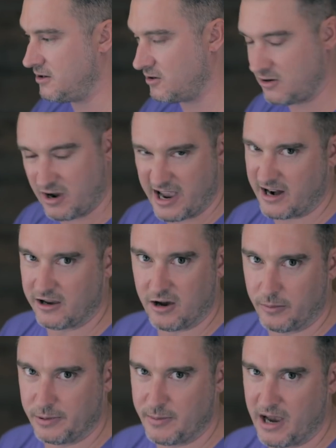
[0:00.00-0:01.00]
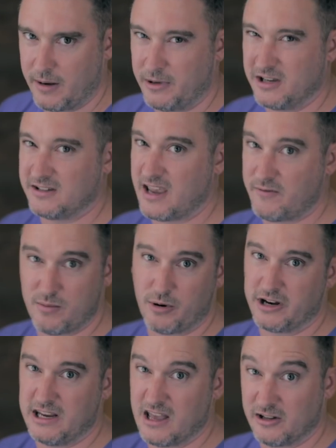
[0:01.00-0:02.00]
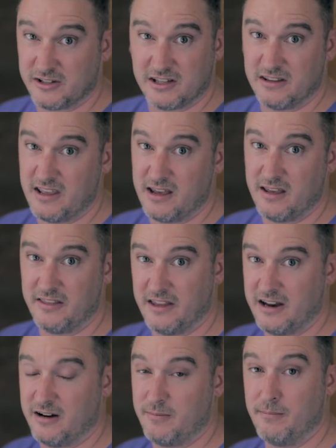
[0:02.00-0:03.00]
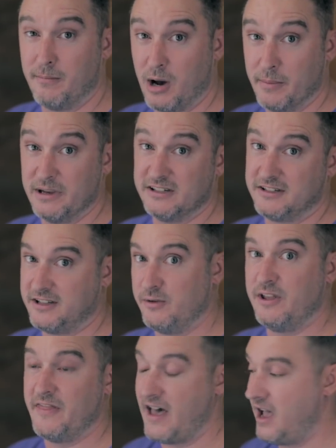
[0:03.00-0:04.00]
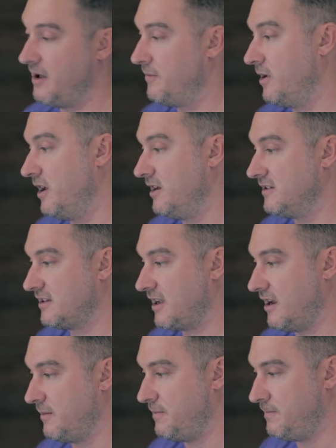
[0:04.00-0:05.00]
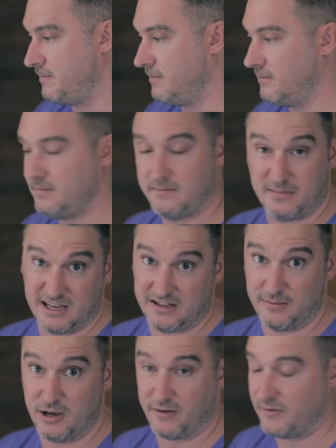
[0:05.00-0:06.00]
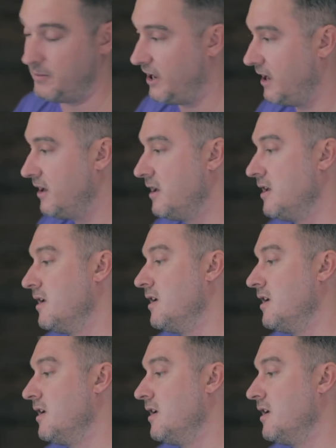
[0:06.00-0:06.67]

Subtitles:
Don't go ahead and copy mine because everybody else and their mum is doing that and it's kind of pissing me off a bit.